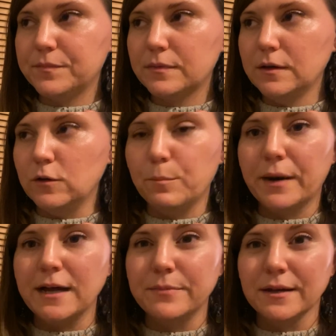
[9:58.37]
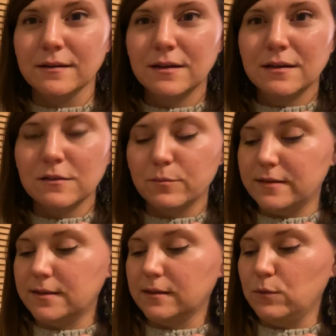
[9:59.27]
you know, piping. So
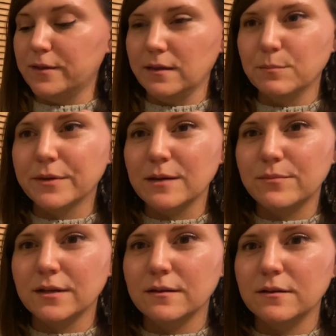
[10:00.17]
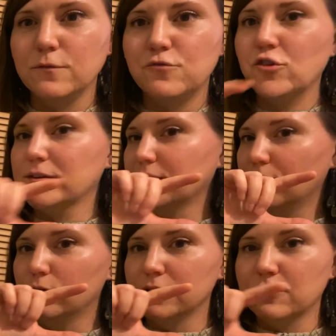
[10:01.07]
basically with uilleann piping, you've just
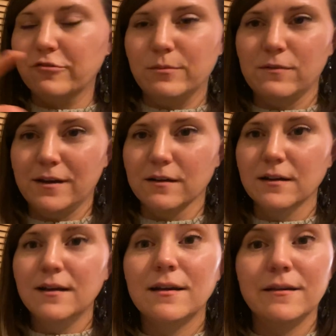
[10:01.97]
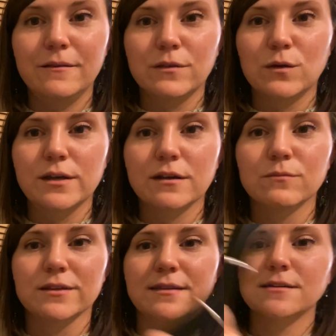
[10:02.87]
got one stream of air and the only way you can
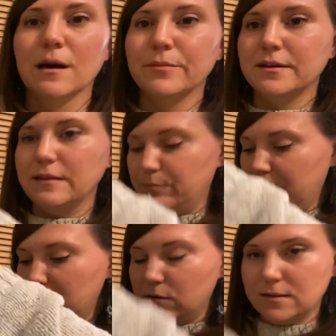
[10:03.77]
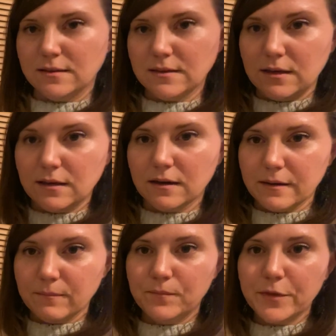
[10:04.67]
really stop it is by using the
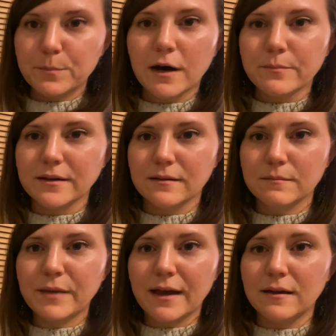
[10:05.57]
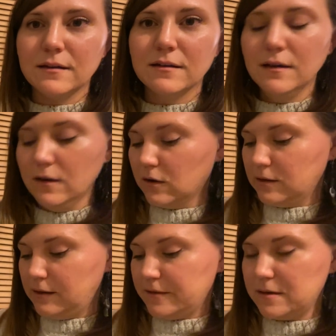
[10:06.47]
um, the popping pad
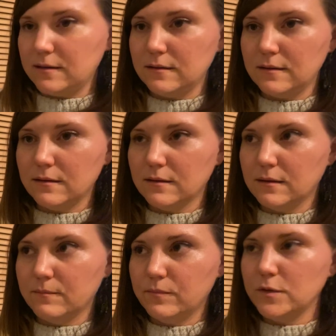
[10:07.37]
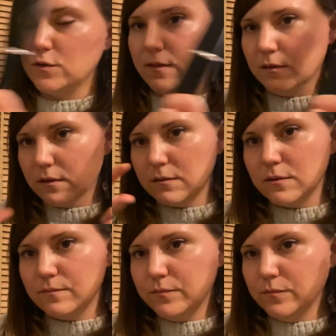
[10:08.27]
on the, um, you see the little, you
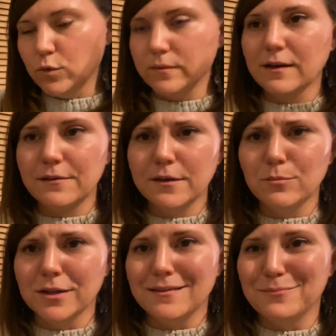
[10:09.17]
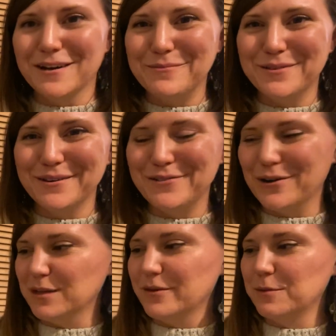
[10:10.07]
know, well, I think you play the pipe so you know
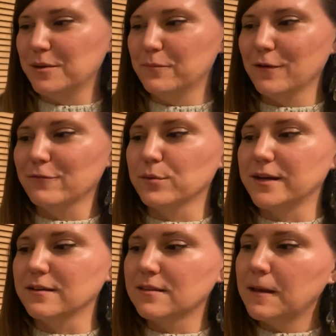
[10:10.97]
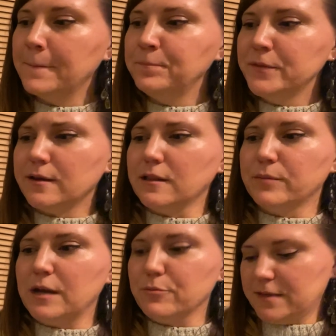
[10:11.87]
all about it, but for everyone else, uilleann
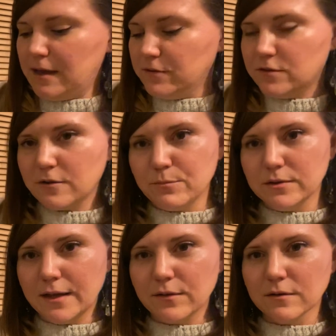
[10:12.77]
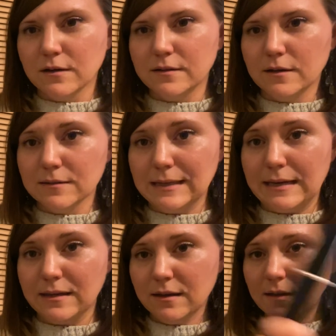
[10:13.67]
pipers have a strap of leather on their
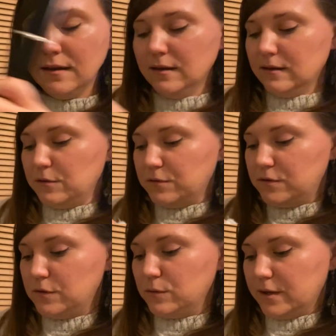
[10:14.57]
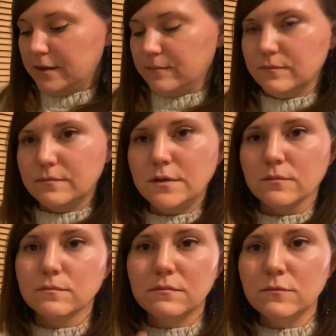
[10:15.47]
leg used to, um, you know,
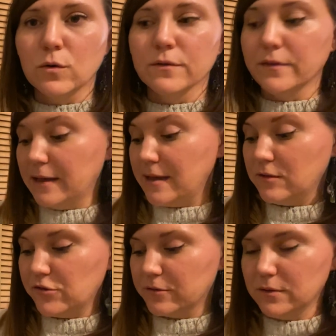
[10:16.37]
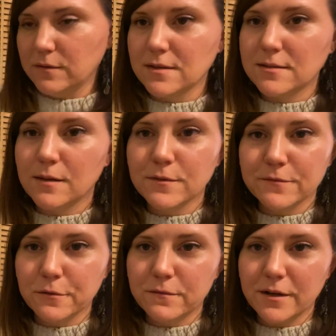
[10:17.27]
or the leg in general used to stop the
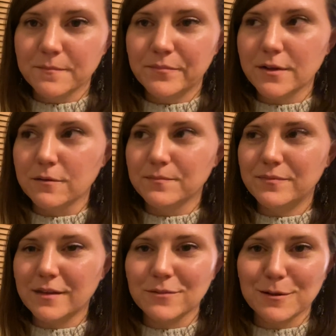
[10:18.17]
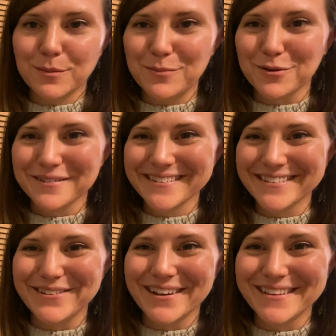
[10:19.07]
flow of air. So I'm not a piper, so
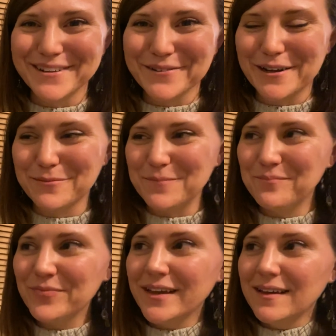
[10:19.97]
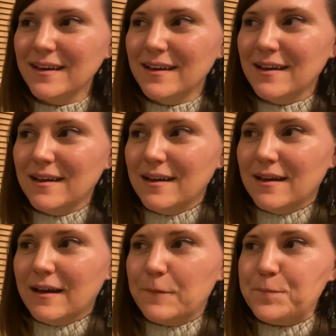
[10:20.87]
you guys can correct me.
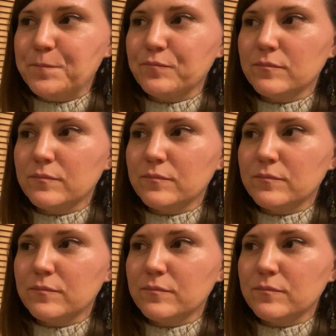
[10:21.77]
Um,